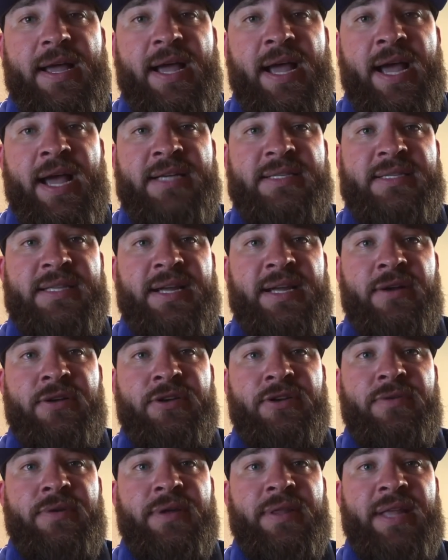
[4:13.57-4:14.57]
As they are
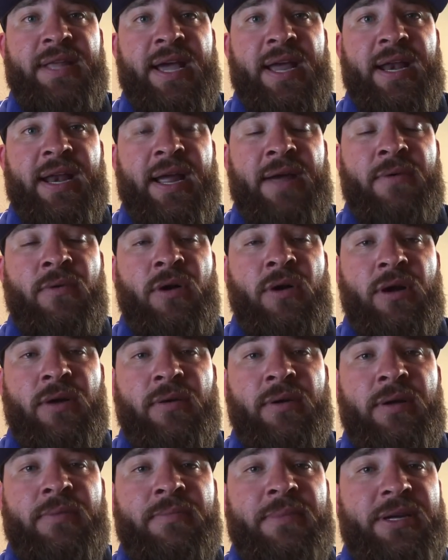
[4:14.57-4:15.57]
doing that, I walk
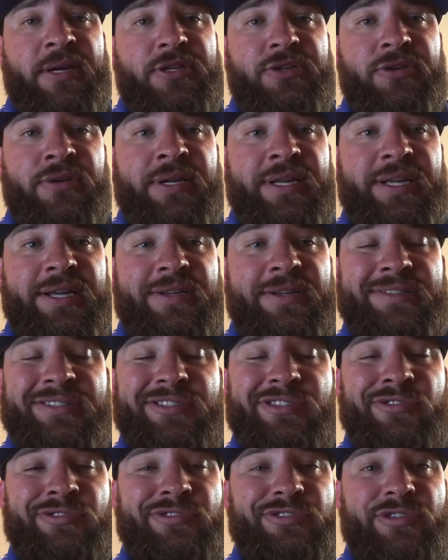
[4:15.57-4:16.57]
around, make sure any
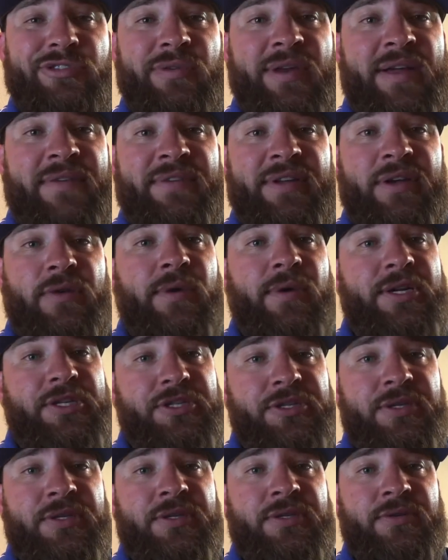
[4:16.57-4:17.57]
students don't have any
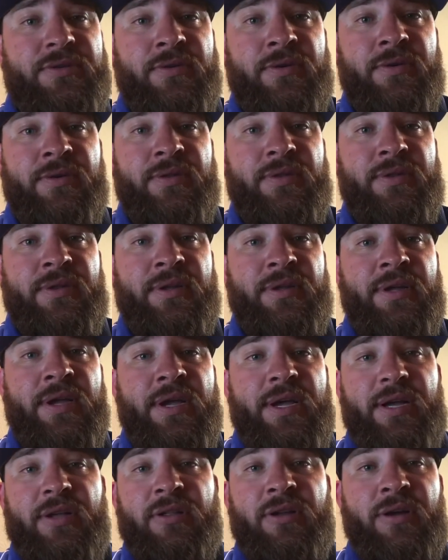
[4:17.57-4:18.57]
questions, or
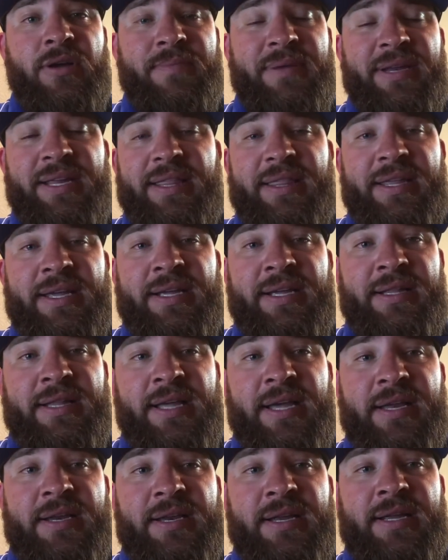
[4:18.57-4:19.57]
clear up anything
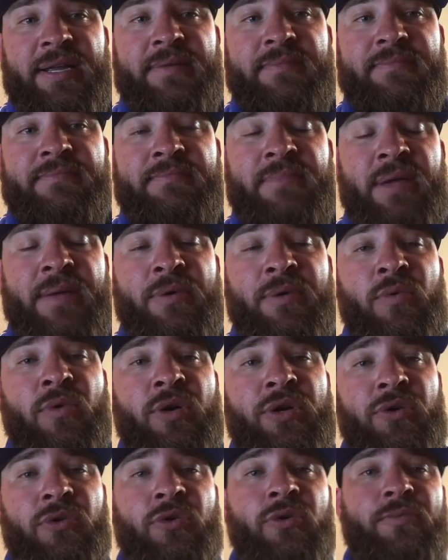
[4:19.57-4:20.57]
that maybe
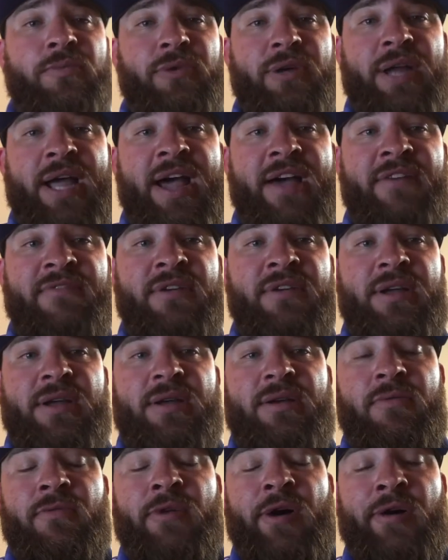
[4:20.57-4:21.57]
one group would have,
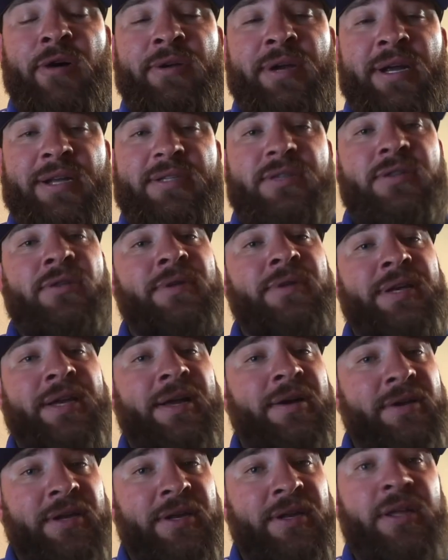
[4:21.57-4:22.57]
while not slowing
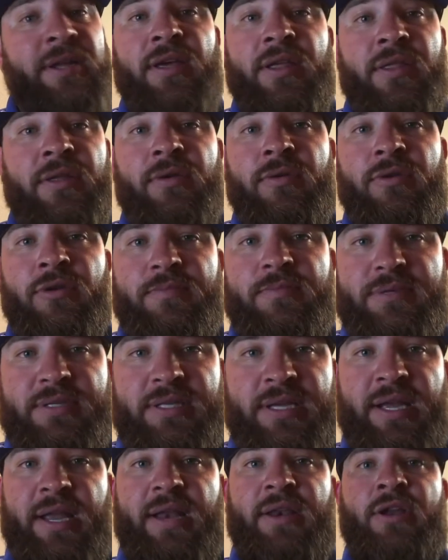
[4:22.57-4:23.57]
down any other groups
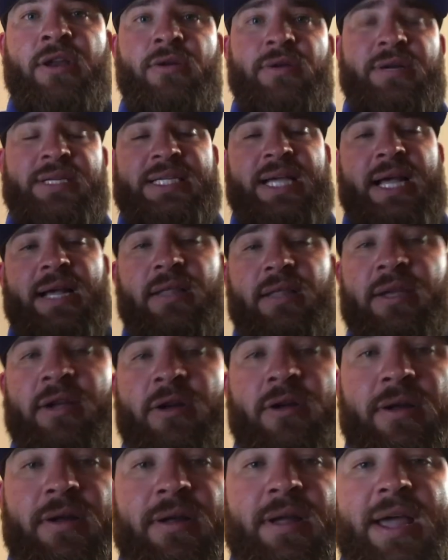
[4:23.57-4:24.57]
that know exactly
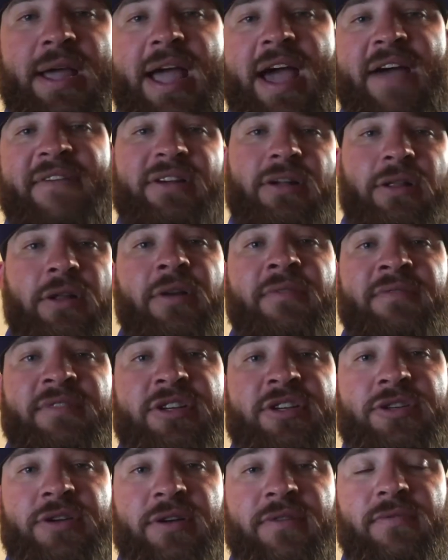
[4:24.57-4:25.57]
or have a clear
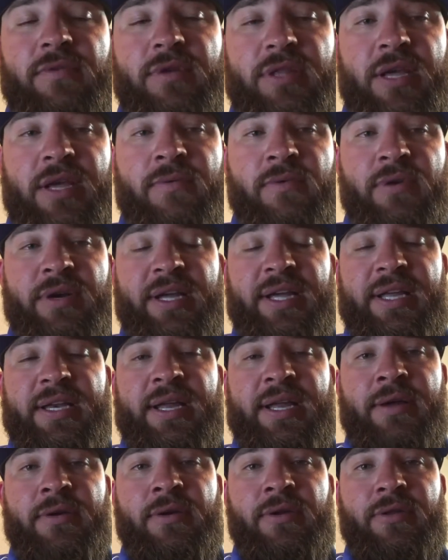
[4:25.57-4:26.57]
vision of what they want to get
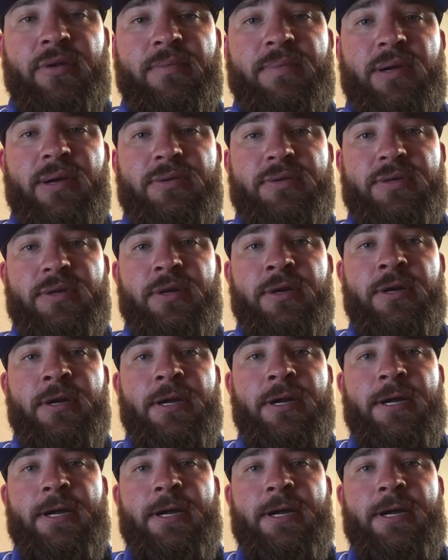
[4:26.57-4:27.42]
down on their poster.